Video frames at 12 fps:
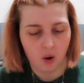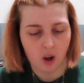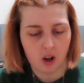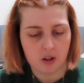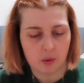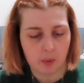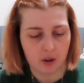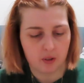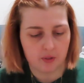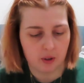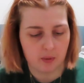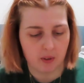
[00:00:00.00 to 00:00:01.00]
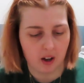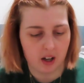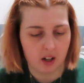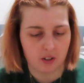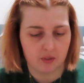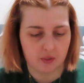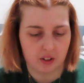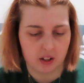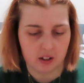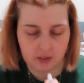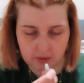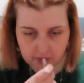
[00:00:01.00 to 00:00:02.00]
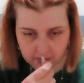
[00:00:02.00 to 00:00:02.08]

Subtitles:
Eau de parfum. I love vanilla.